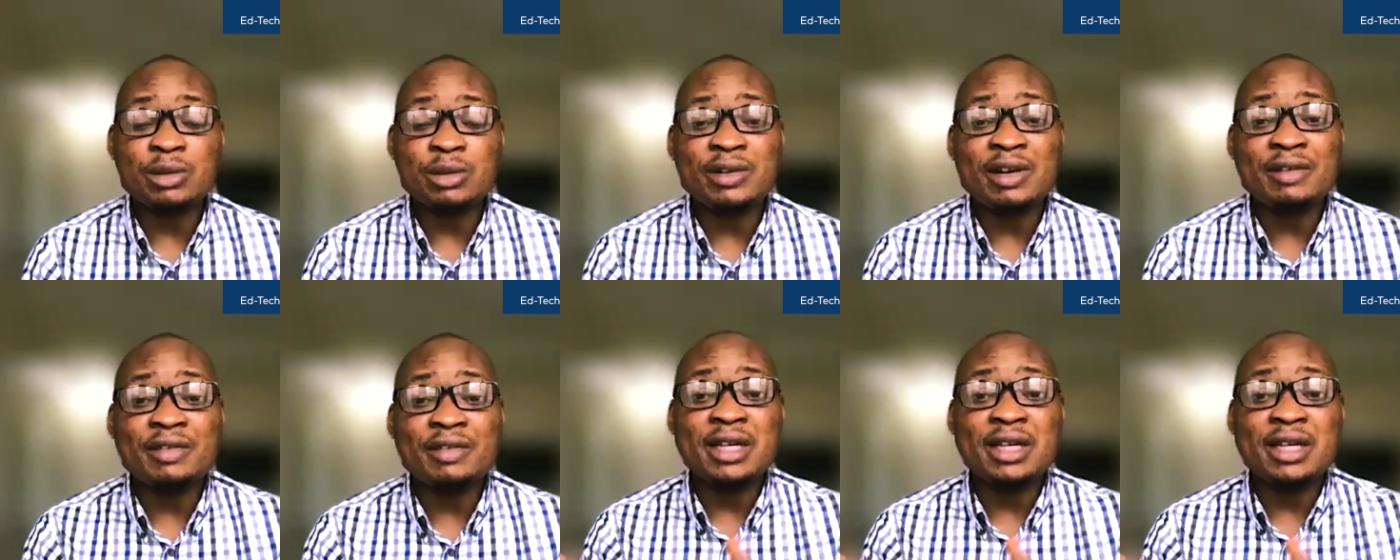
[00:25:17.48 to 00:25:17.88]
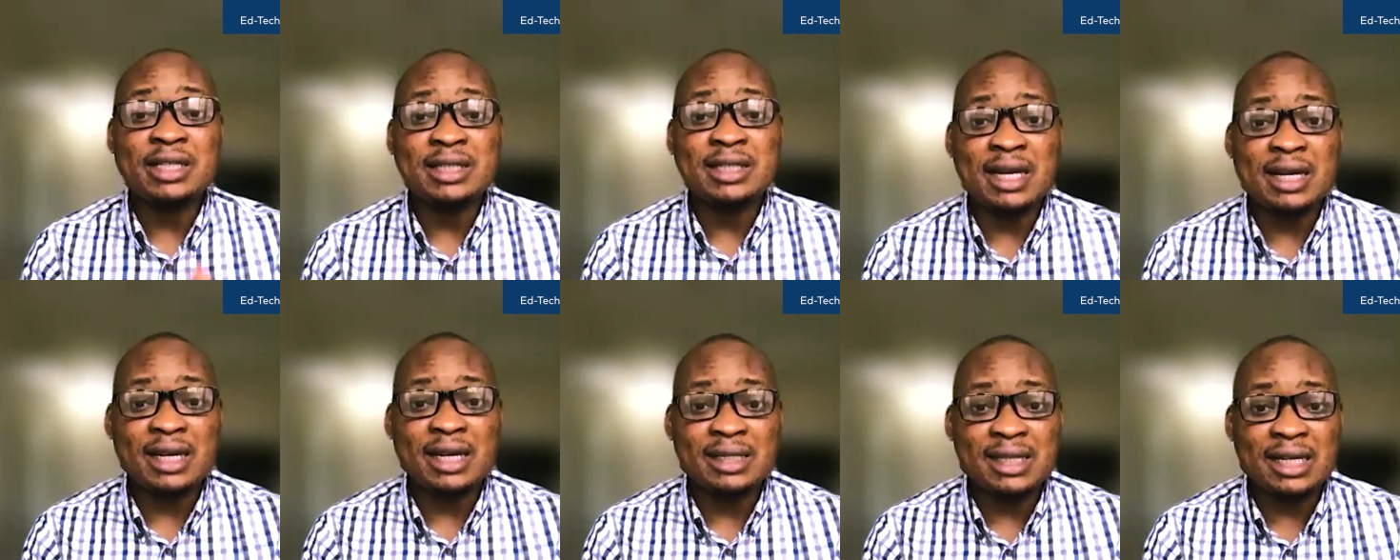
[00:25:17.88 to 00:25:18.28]
of having
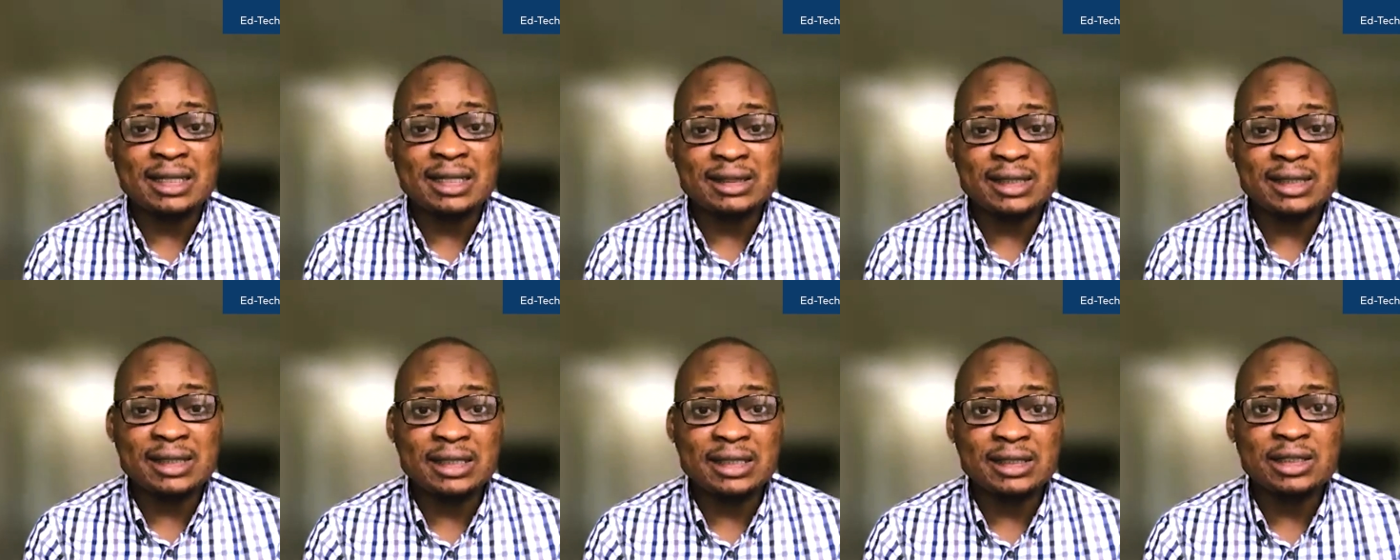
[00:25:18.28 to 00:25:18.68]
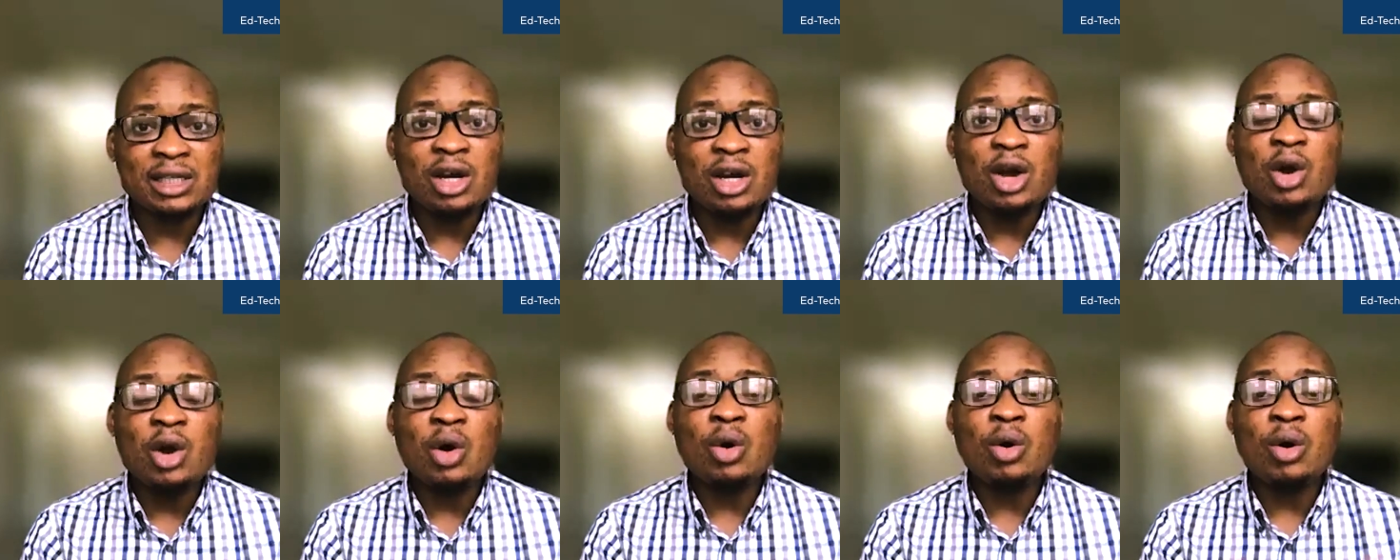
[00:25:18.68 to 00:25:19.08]
internet access
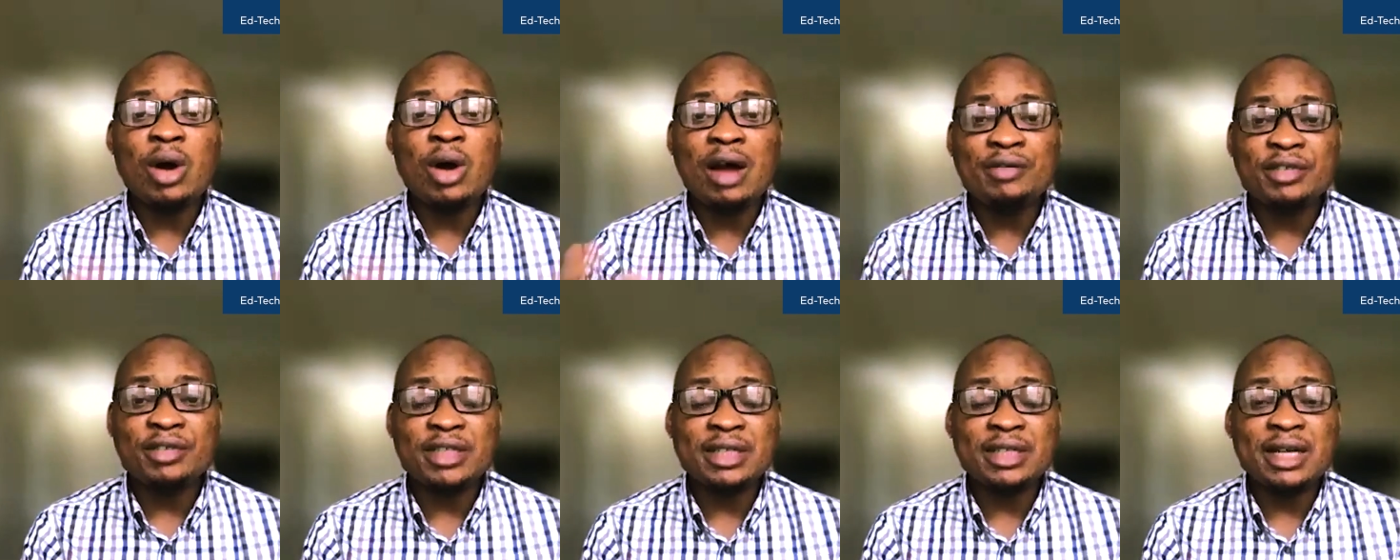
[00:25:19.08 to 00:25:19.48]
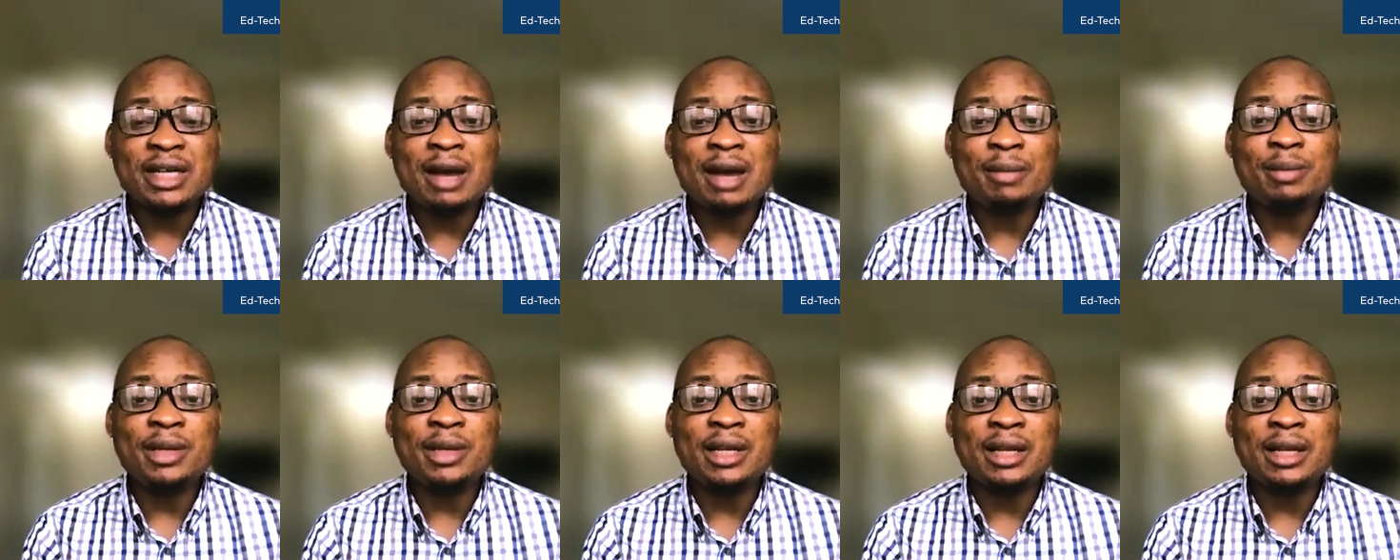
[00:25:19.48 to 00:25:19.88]
or having the
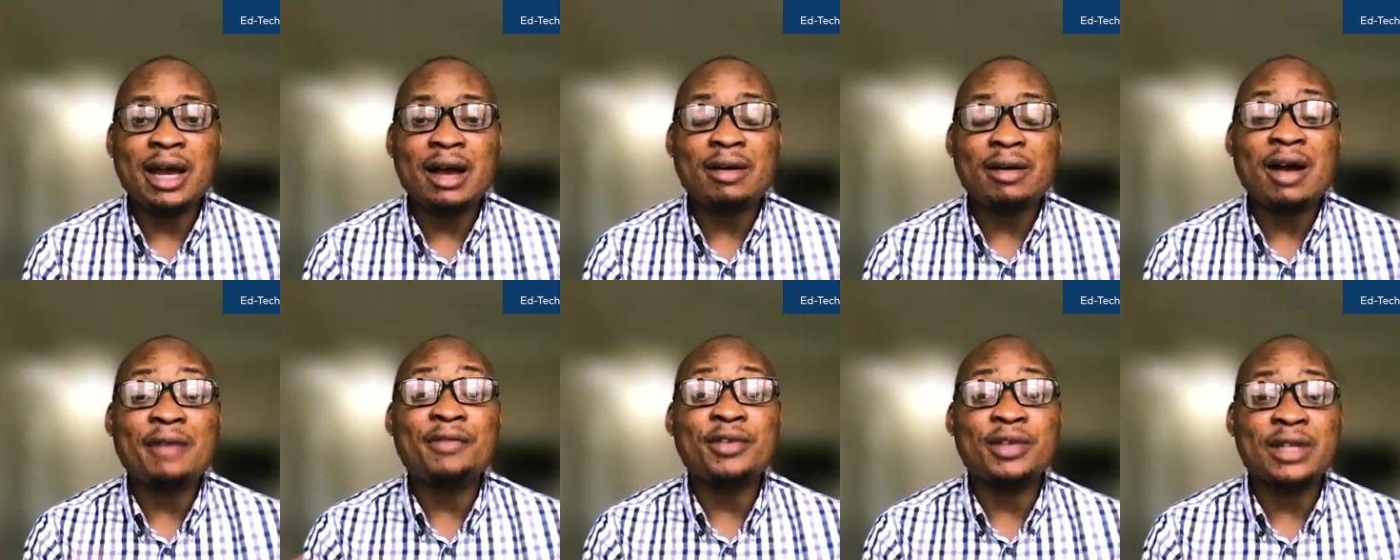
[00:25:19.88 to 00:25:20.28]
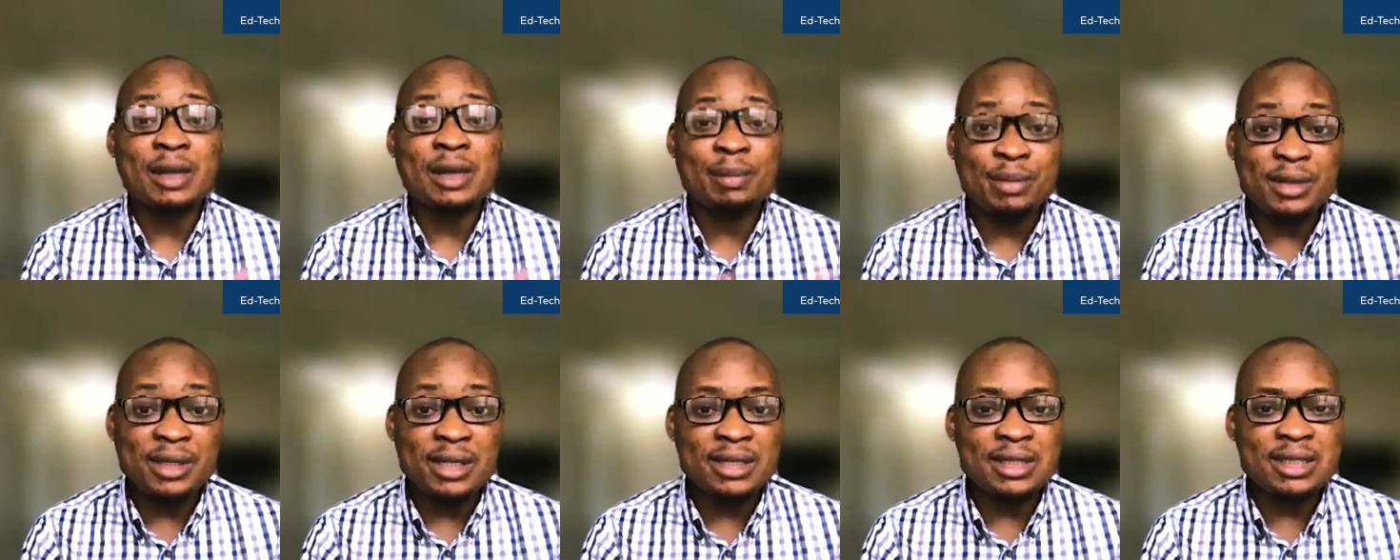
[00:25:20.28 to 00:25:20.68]
ability,
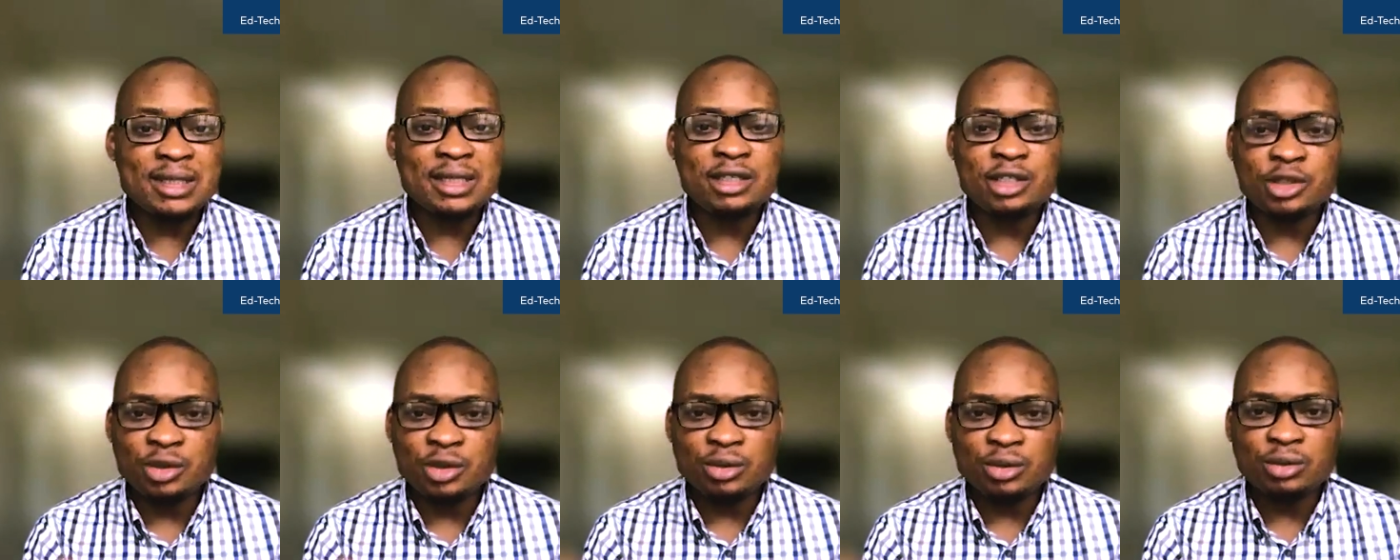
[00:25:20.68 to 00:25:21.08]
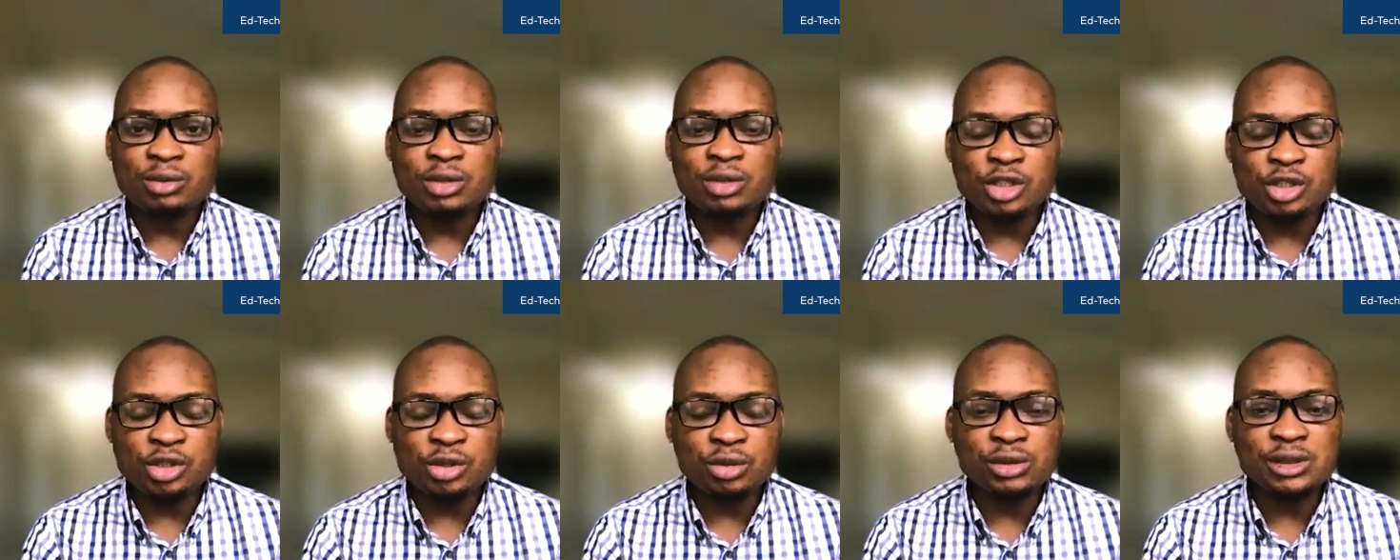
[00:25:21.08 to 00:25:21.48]
affordability,
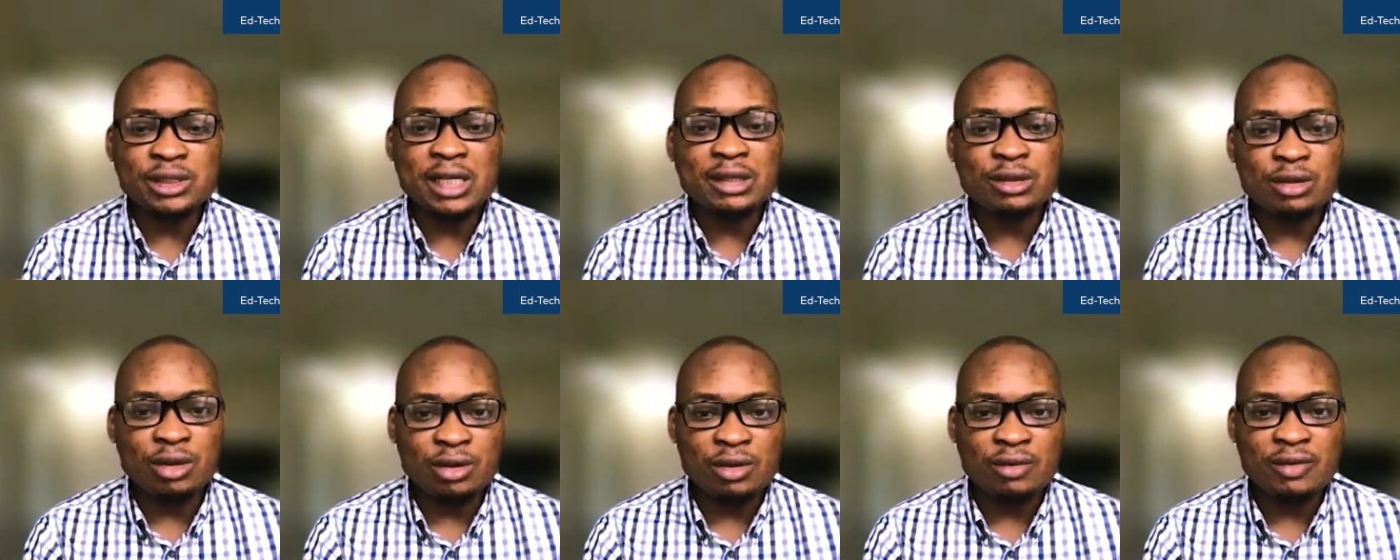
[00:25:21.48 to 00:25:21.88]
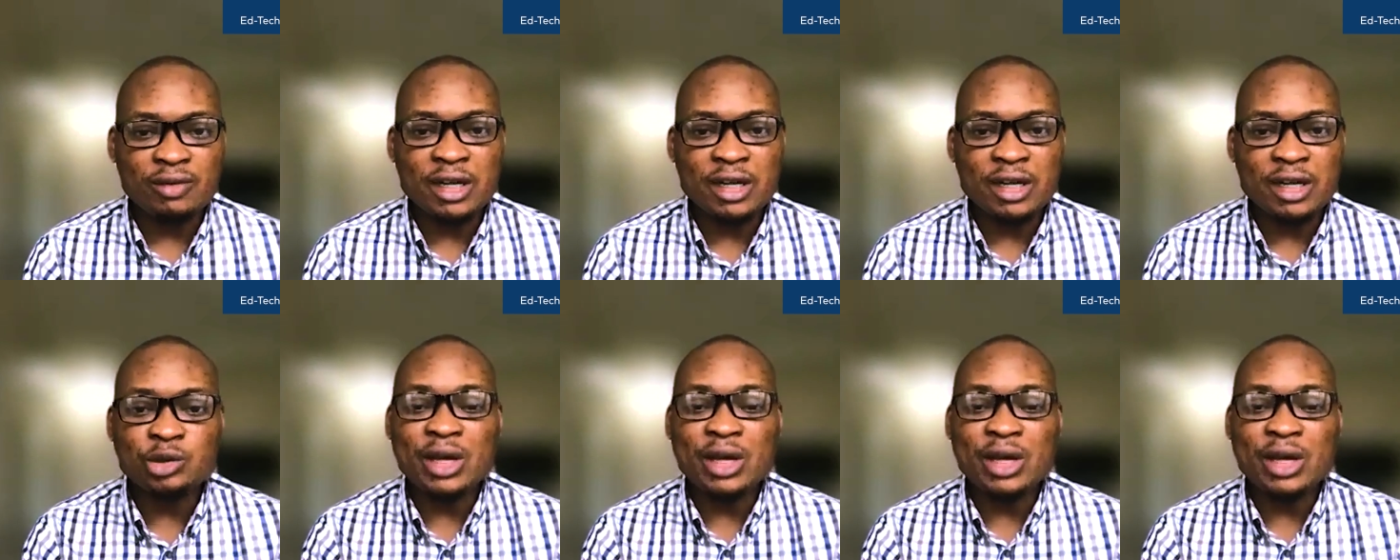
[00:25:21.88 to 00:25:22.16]
issues and all of that.